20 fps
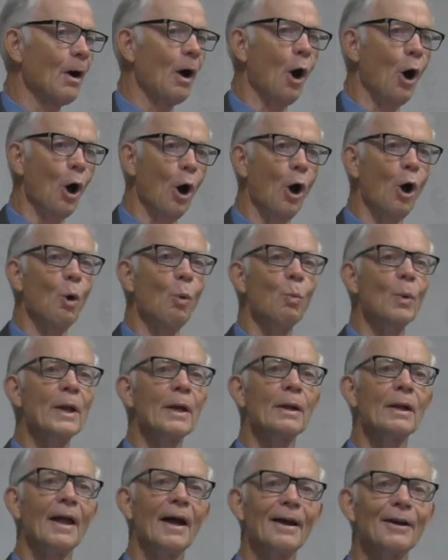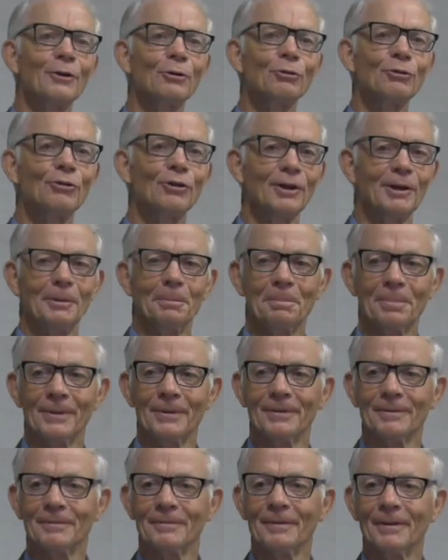All we like sheep
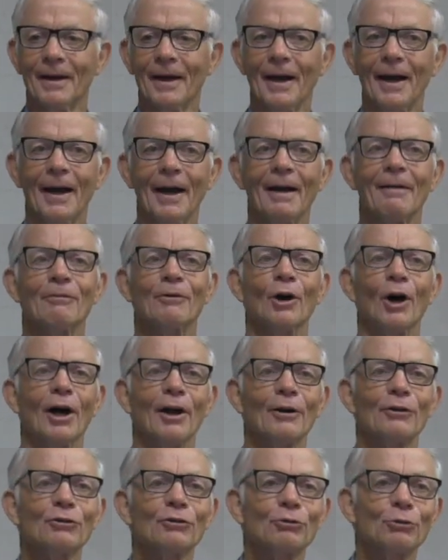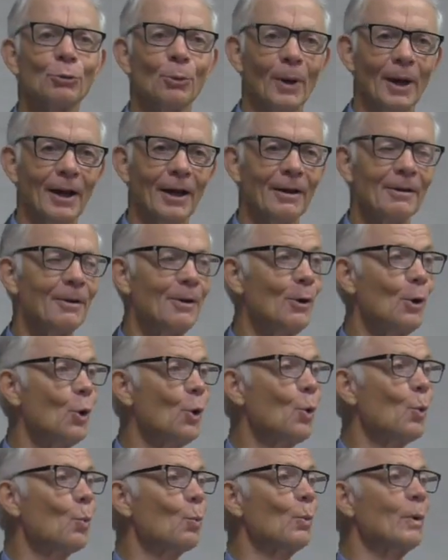have gone astray.
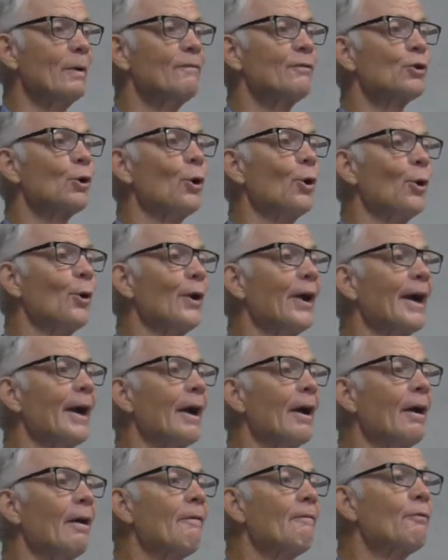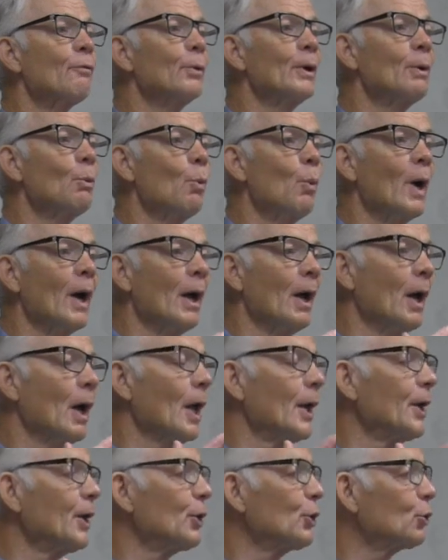We've turned
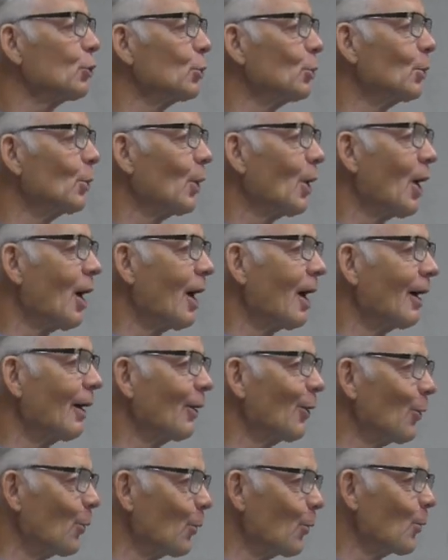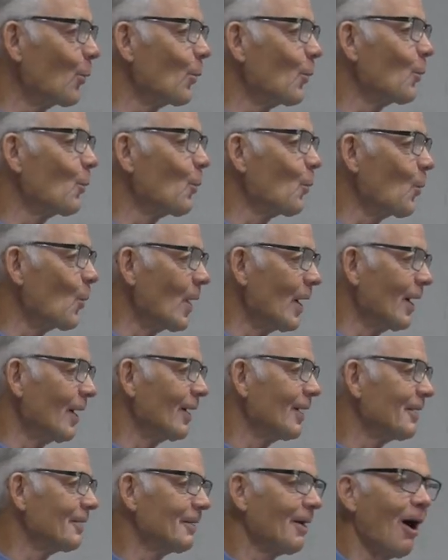everyone to our own
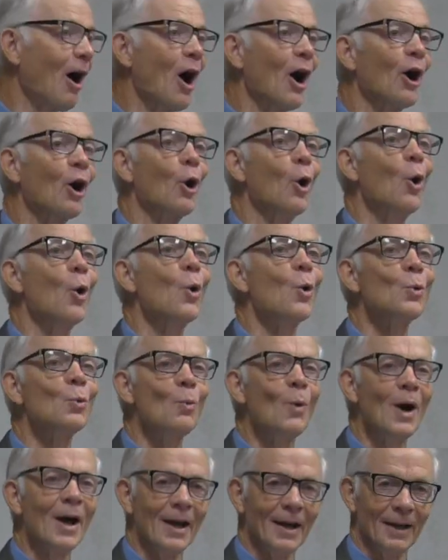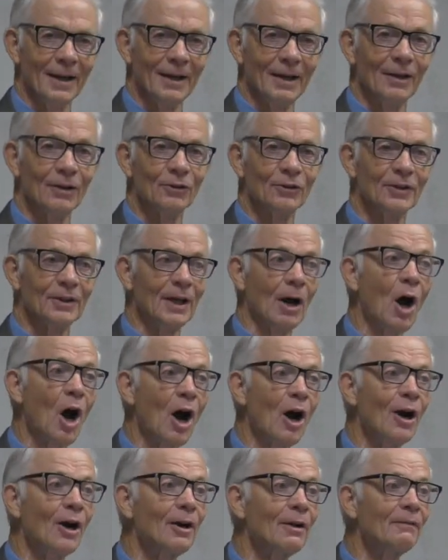way. Our own way is the
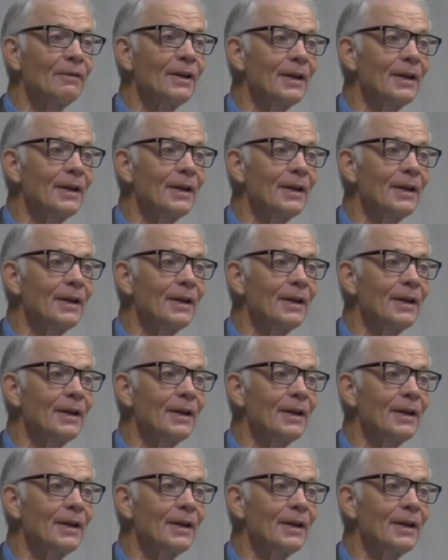heart of